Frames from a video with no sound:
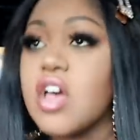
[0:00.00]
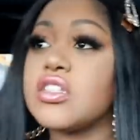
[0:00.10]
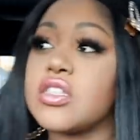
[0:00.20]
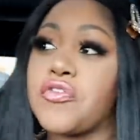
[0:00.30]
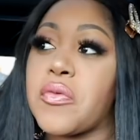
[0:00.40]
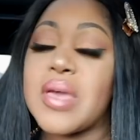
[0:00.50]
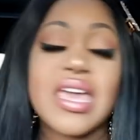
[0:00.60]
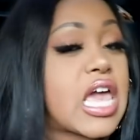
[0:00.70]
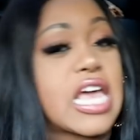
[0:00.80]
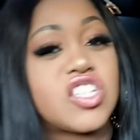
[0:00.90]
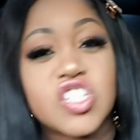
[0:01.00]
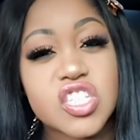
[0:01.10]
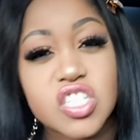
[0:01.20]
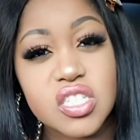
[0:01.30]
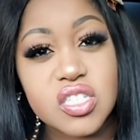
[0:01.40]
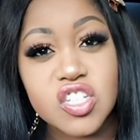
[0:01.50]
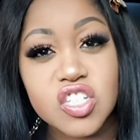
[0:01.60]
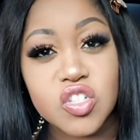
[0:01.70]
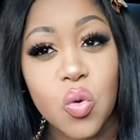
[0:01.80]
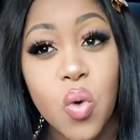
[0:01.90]
So for me, it's
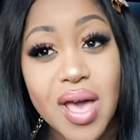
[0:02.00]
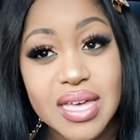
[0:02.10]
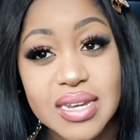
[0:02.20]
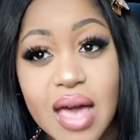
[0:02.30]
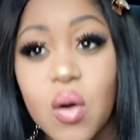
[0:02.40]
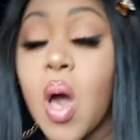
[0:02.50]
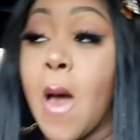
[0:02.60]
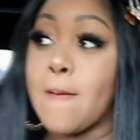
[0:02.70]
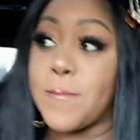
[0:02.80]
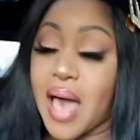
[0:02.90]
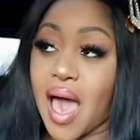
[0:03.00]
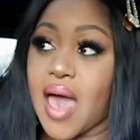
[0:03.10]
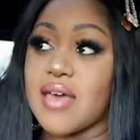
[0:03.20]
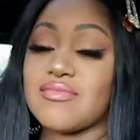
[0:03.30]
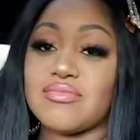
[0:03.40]
just not working out. But